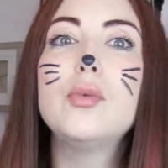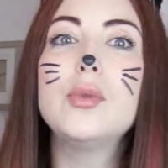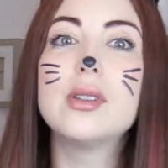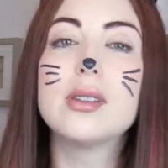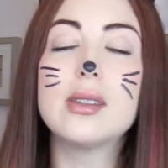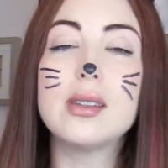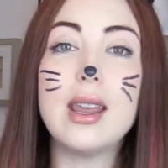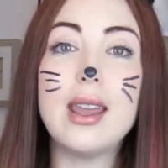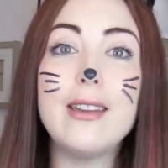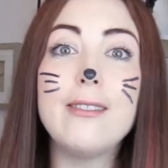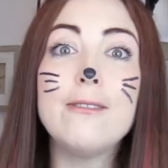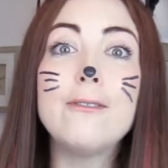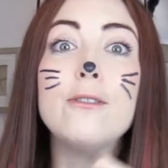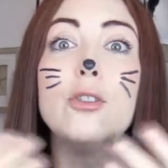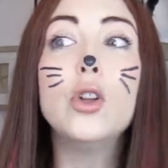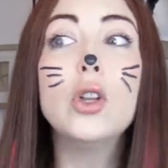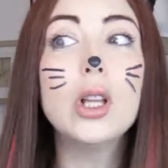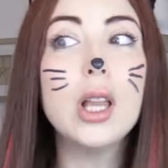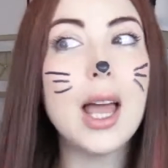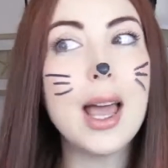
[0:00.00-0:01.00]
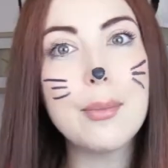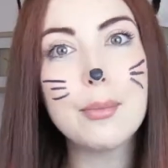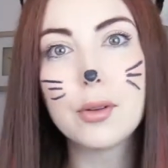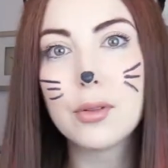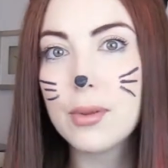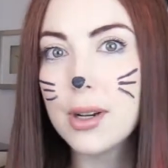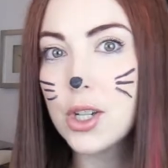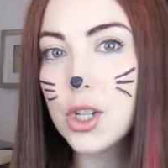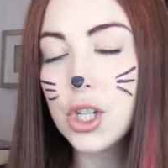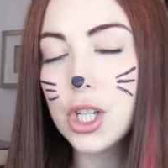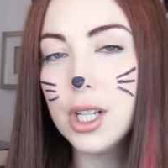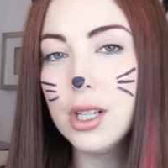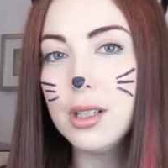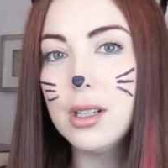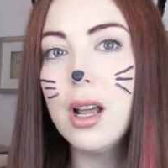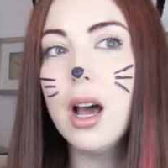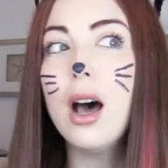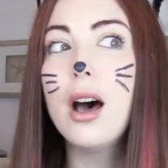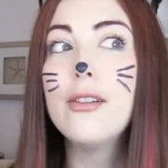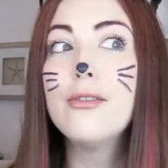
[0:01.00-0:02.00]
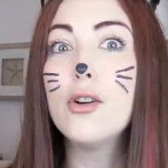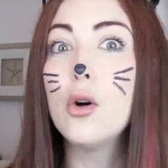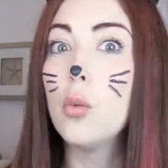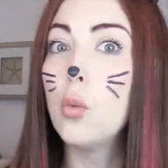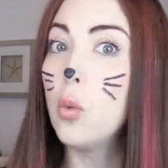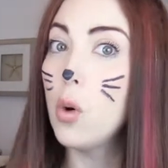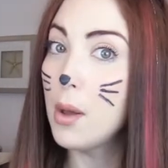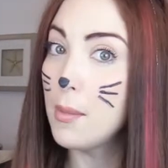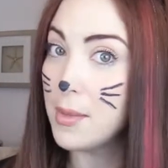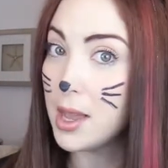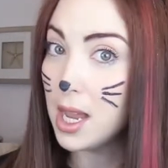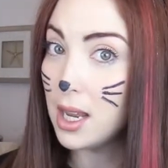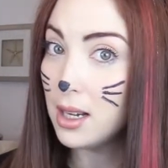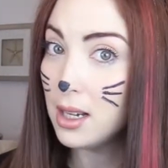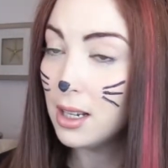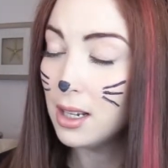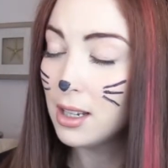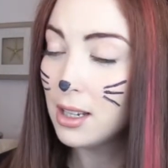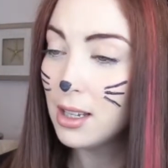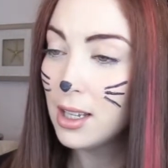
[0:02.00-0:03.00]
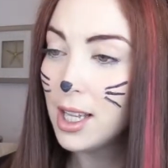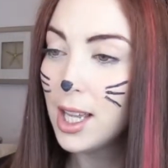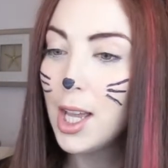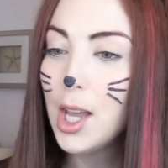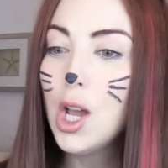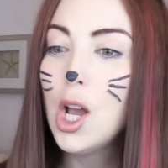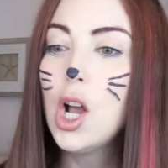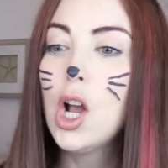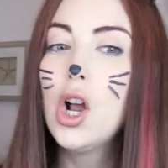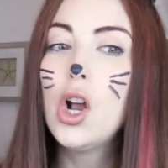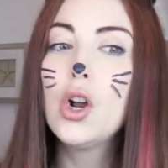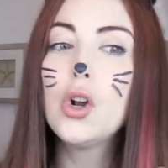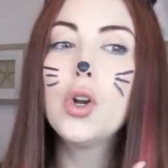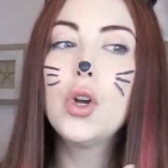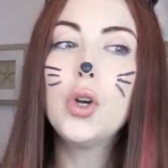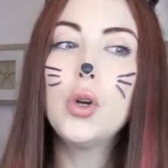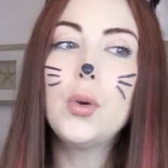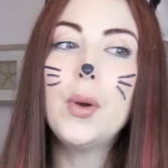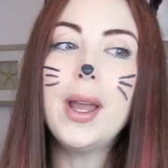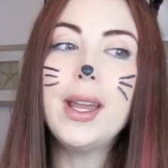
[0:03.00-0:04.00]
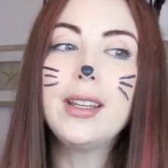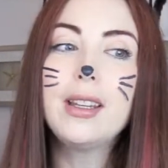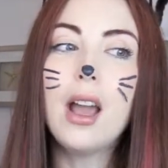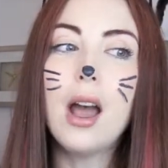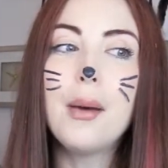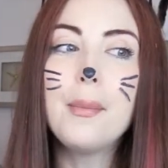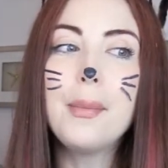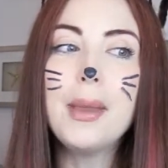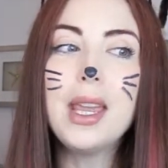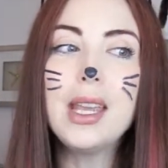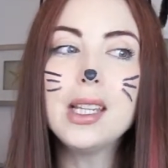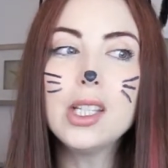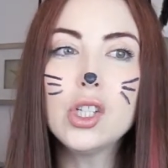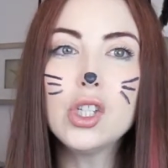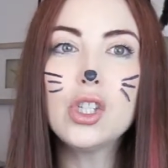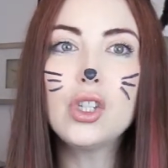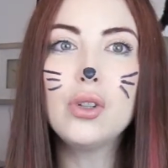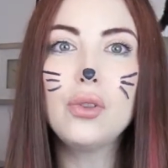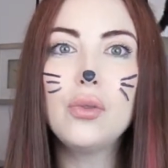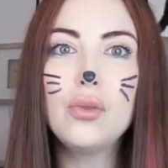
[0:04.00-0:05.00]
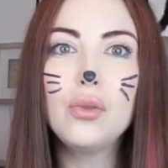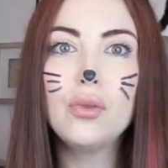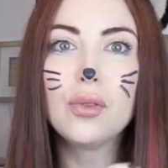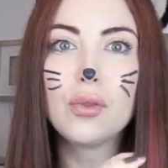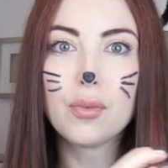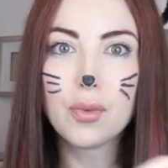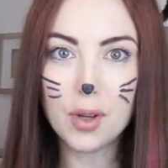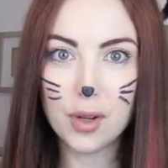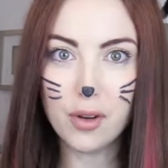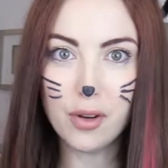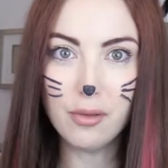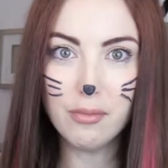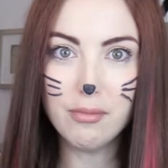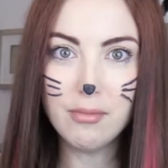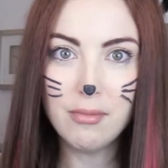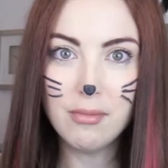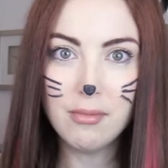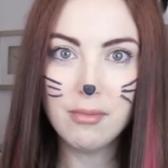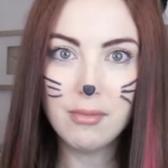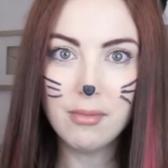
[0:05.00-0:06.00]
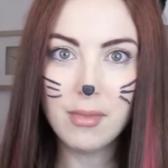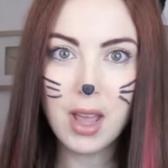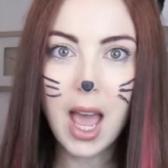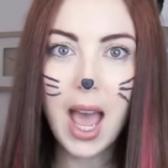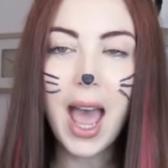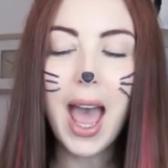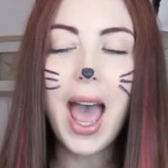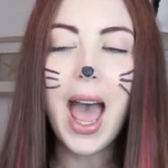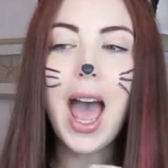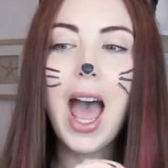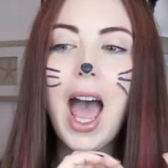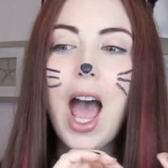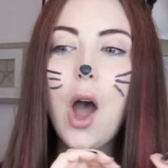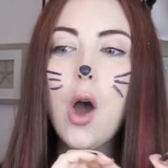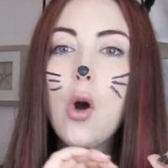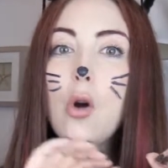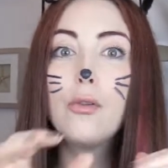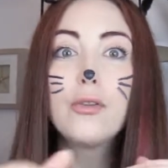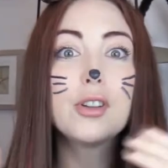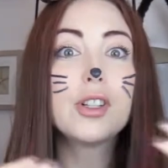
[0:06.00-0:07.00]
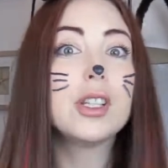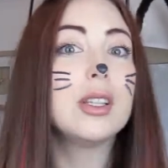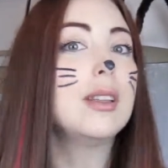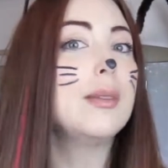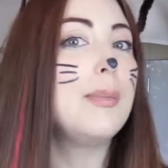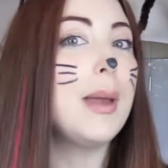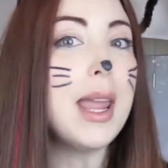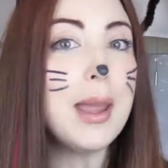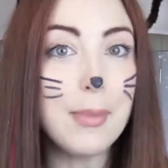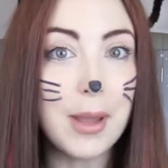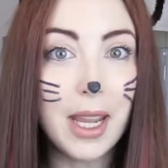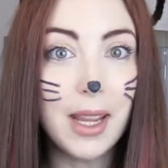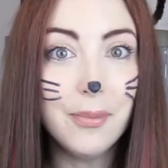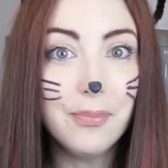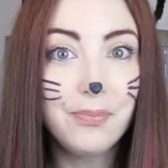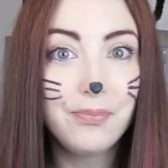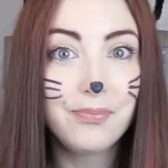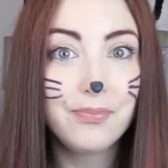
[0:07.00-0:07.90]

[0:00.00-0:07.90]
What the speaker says: was a full apparition of a woman who had come into the room over to the baby.